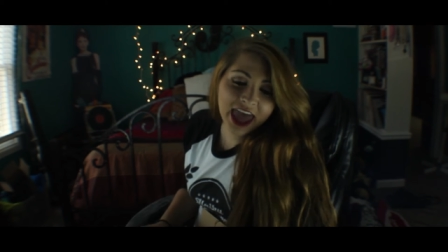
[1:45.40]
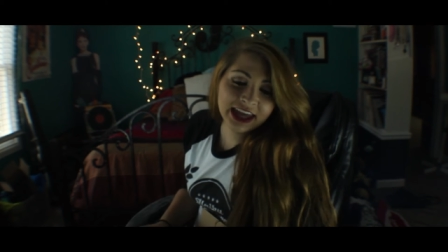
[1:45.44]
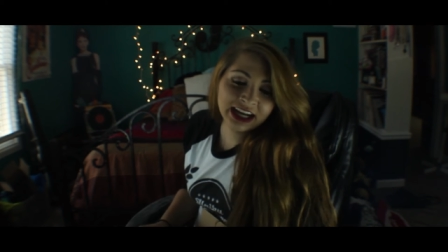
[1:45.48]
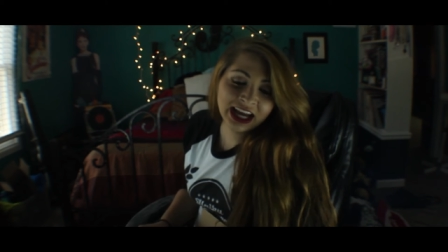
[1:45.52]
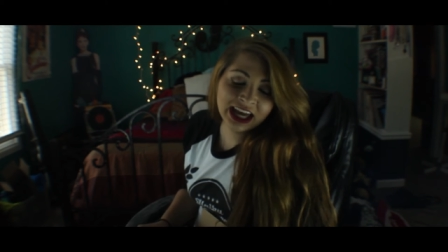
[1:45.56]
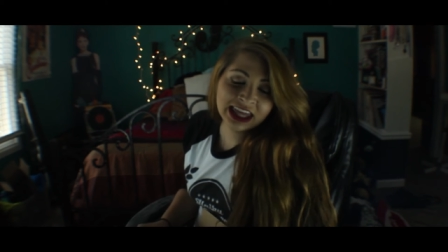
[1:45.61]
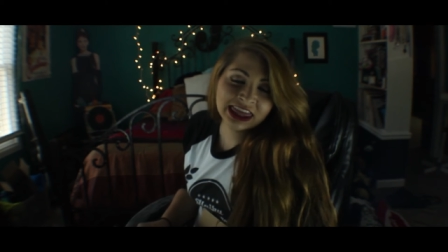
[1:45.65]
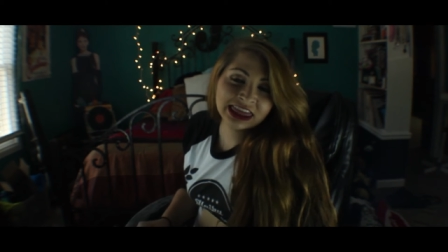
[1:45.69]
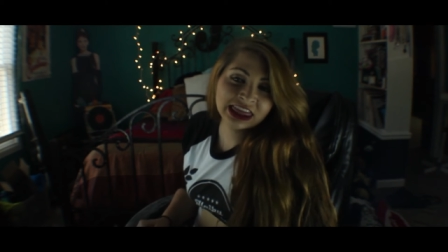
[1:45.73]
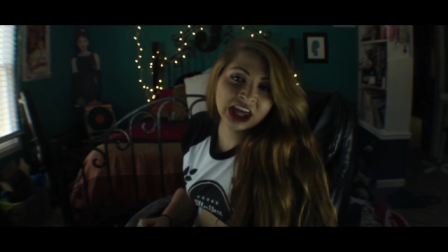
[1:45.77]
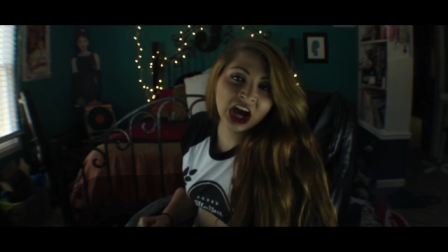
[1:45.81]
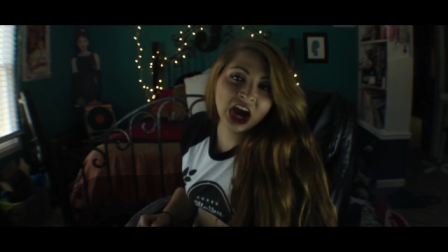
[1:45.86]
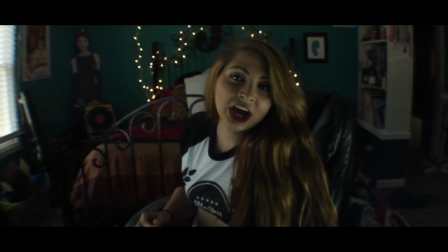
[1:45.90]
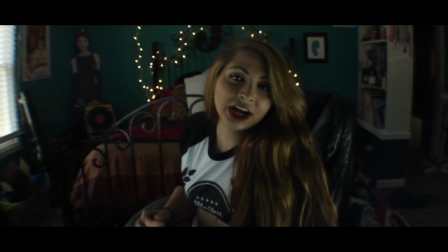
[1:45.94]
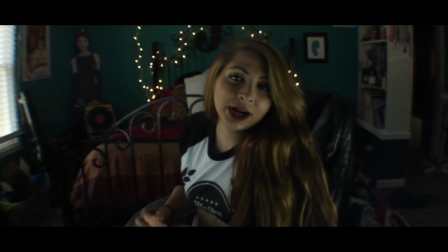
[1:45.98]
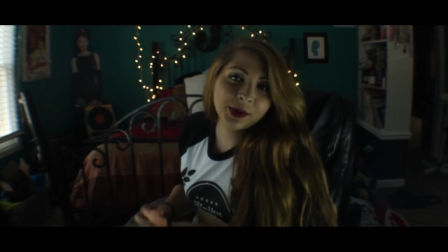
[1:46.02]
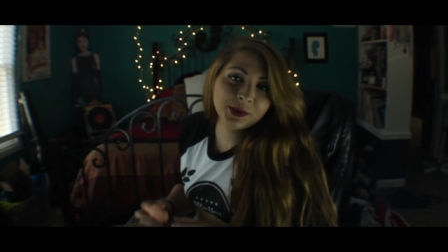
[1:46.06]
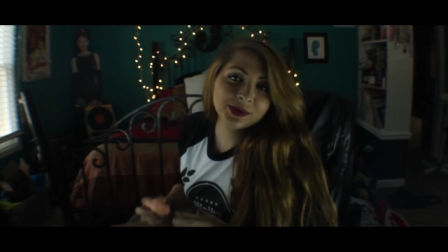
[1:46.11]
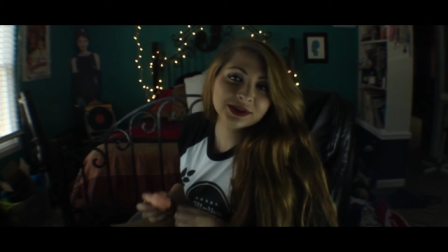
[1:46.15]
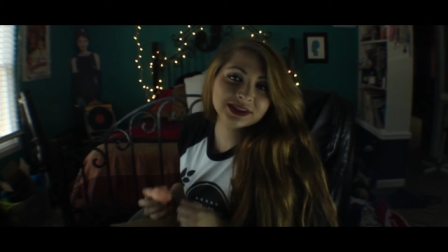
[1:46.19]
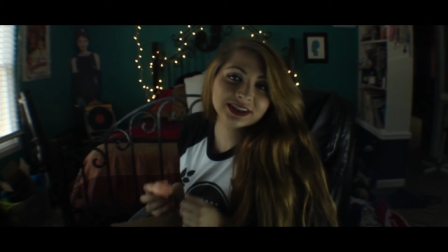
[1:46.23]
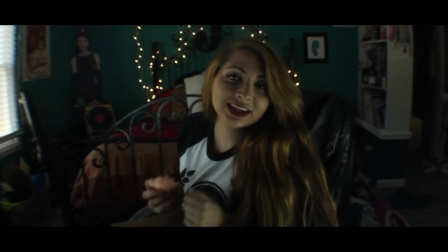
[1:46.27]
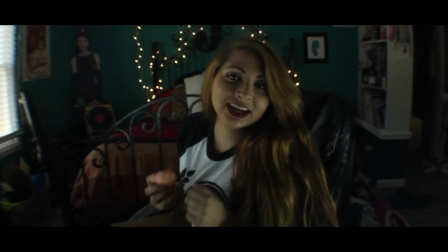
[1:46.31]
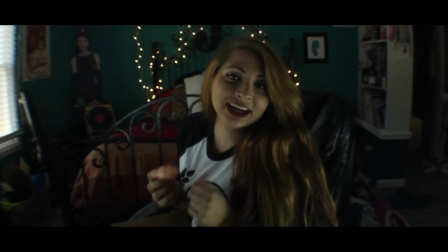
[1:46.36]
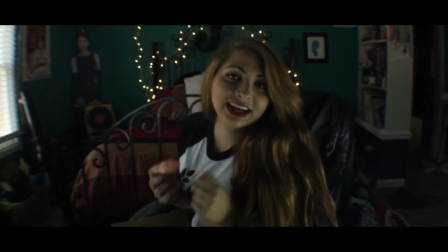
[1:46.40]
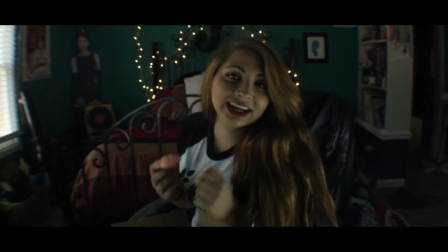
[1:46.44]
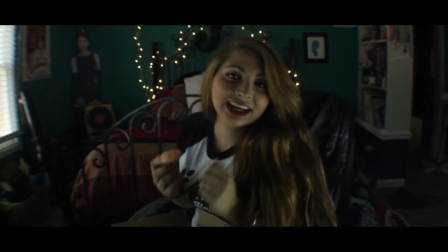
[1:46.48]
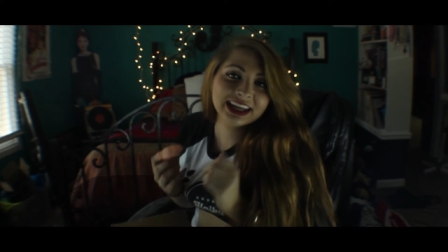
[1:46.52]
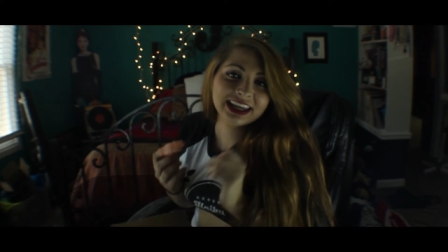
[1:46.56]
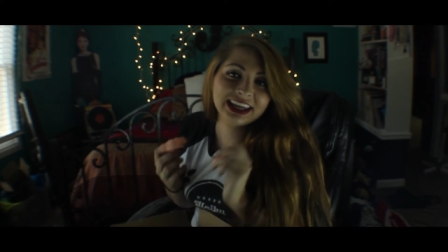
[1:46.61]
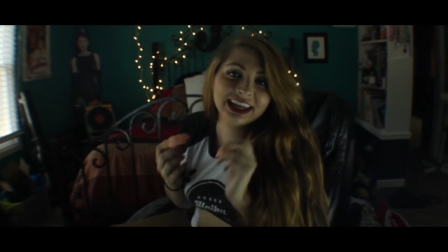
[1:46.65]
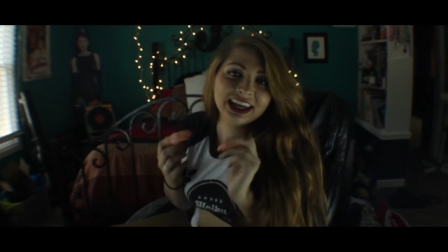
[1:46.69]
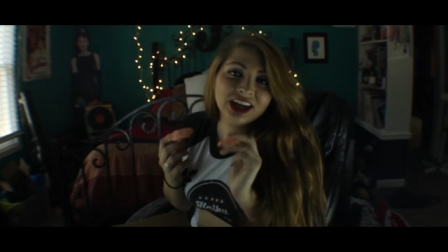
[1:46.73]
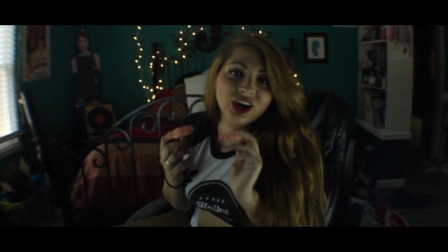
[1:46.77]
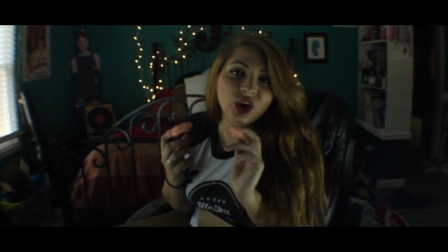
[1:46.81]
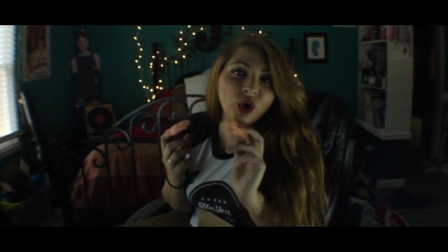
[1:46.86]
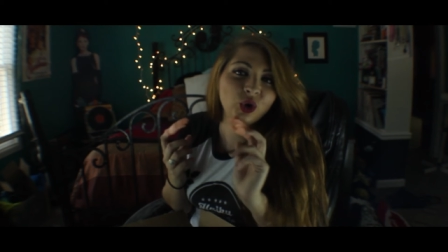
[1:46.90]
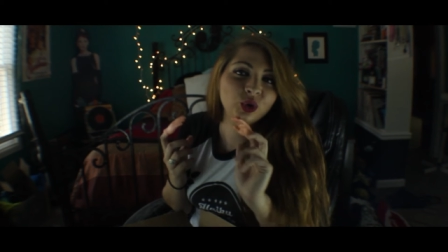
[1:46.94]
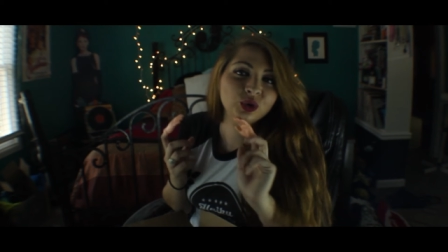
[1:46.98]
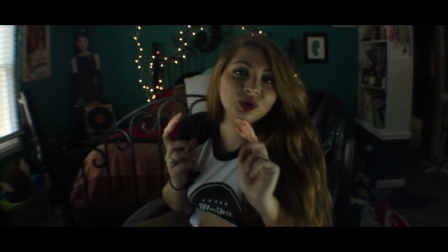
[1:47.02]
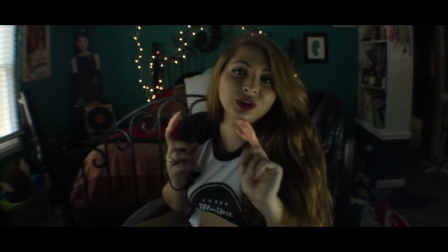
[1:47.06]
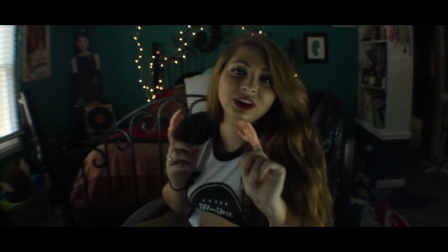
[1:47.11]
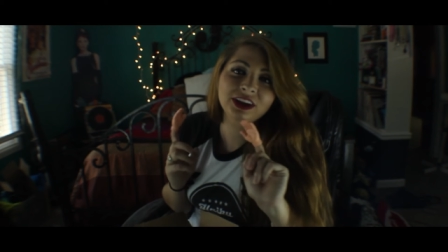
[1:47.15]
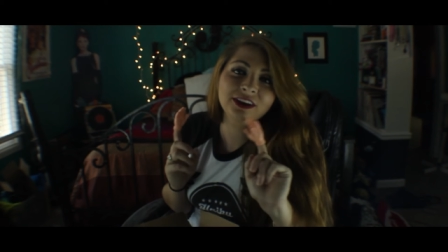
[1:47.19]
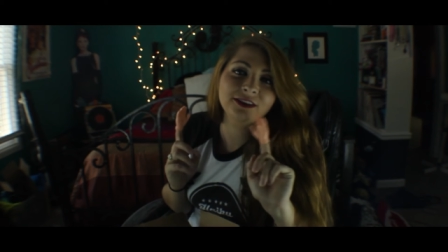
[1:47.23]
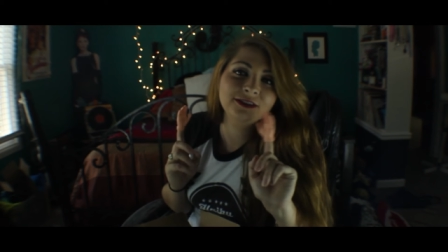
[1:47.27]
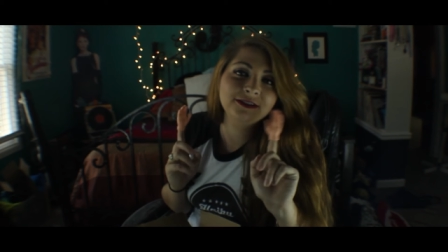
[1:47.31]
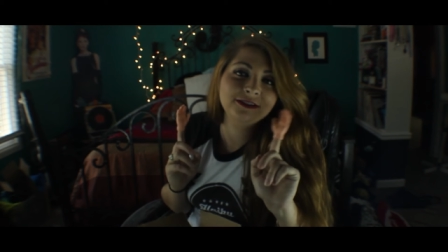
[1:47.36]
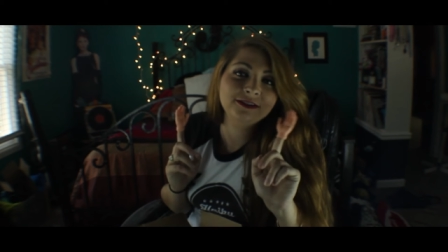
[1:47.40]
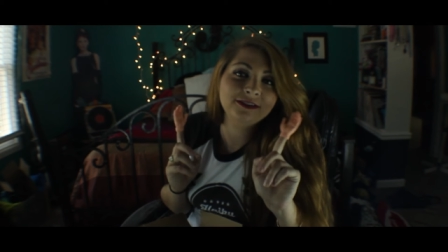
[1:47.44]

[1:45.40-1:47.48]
and I thought I was gonna get only